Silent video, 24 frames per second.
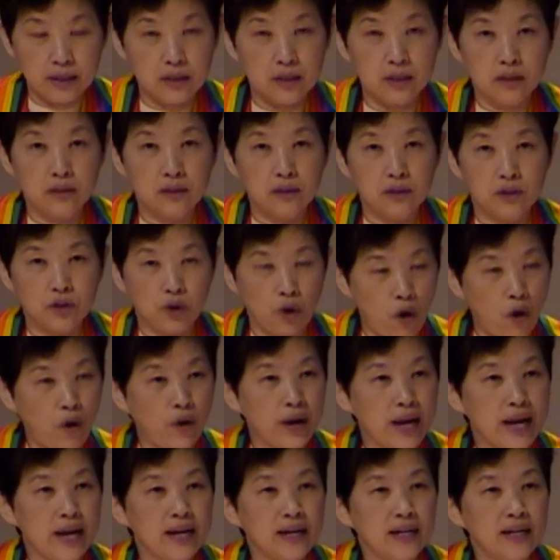
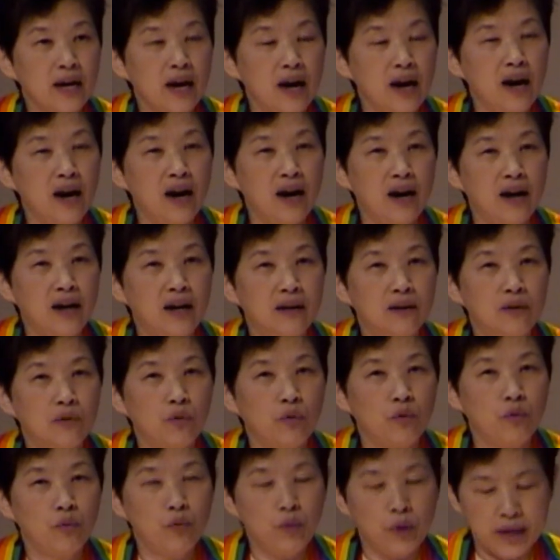growing um,
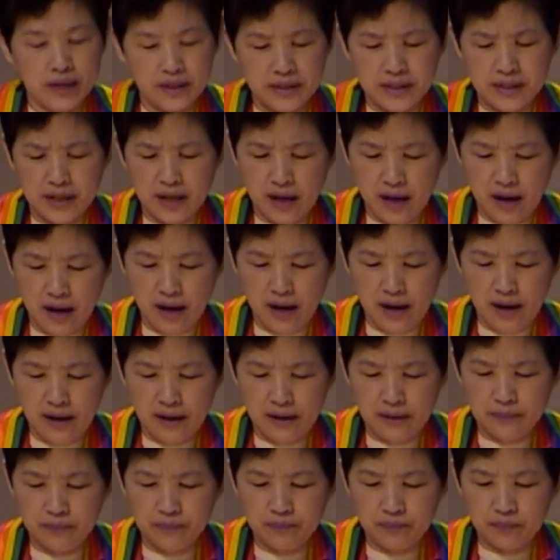with
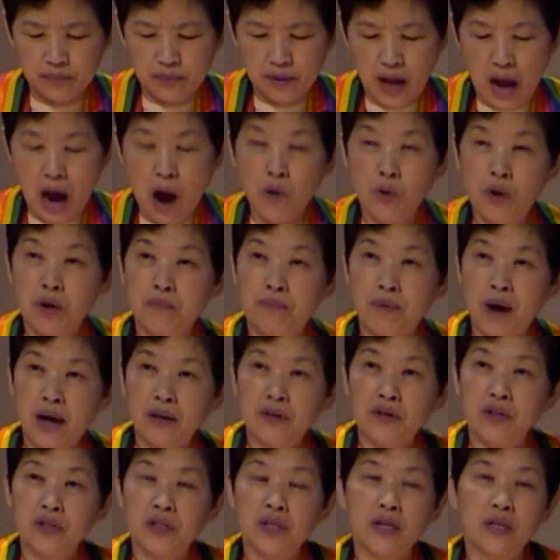um, our
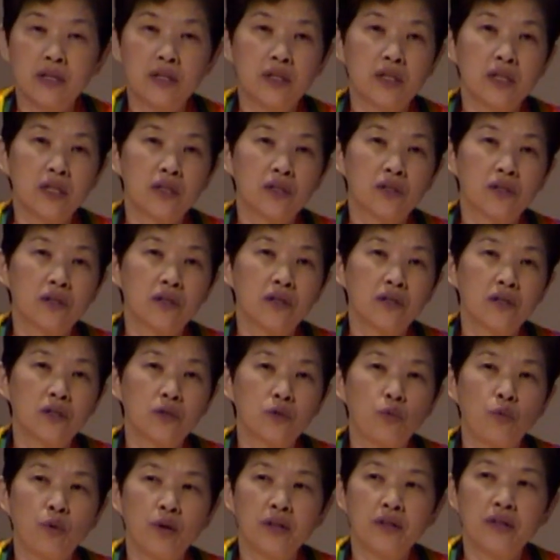brothers and sisters
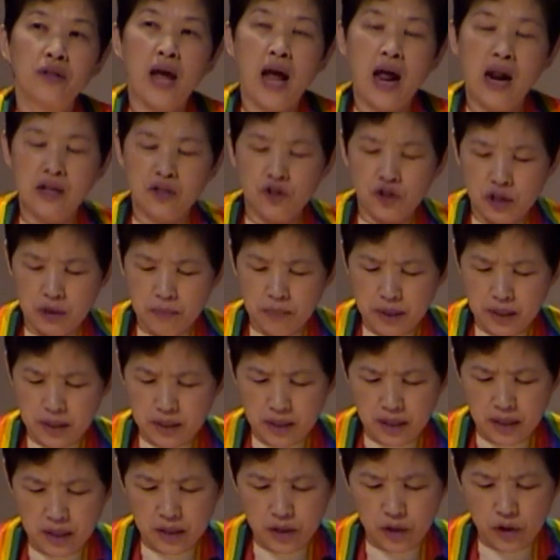with
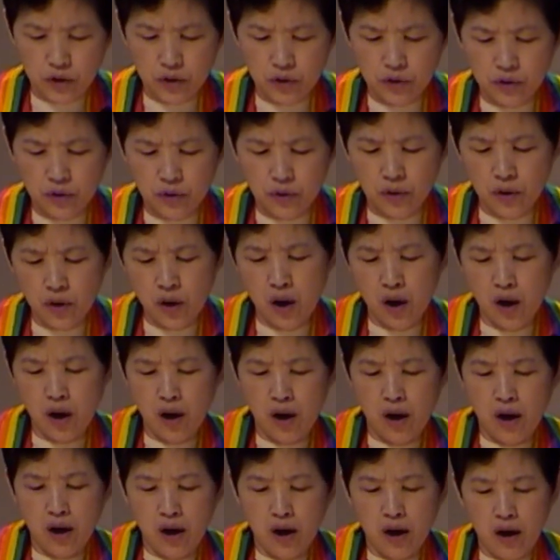LGBTQ
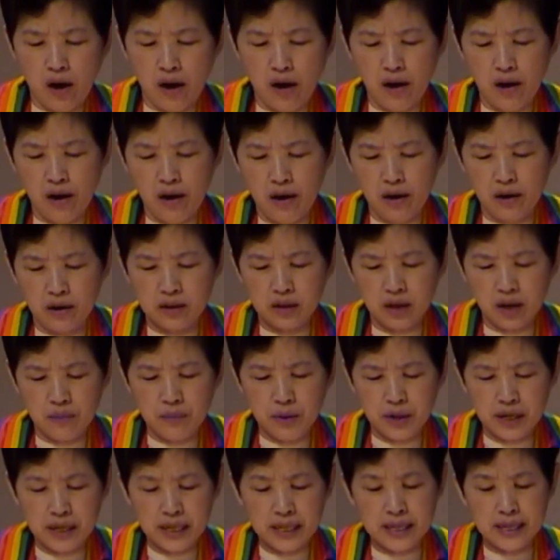uh,
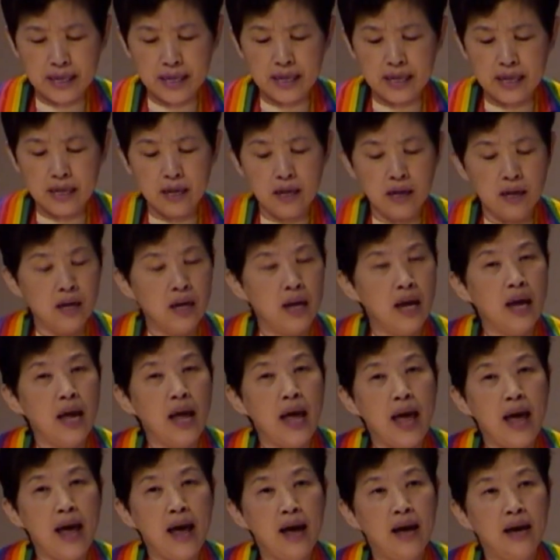community.
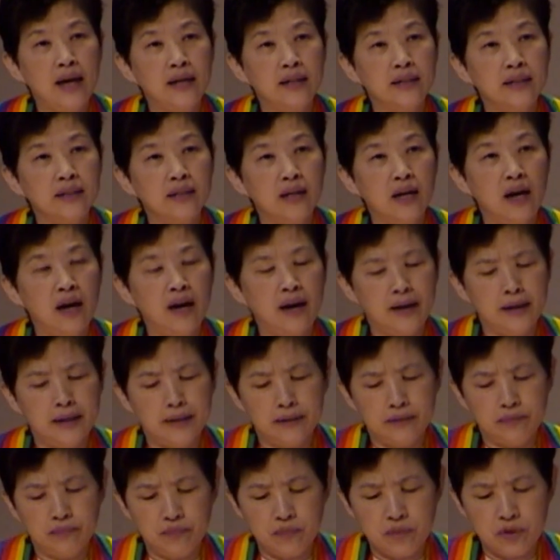And
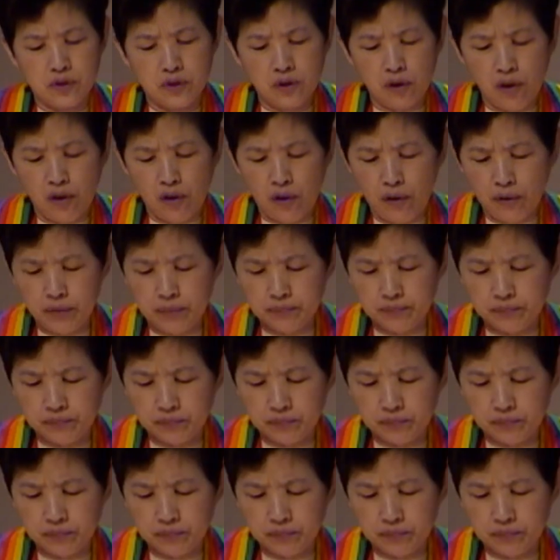um, so,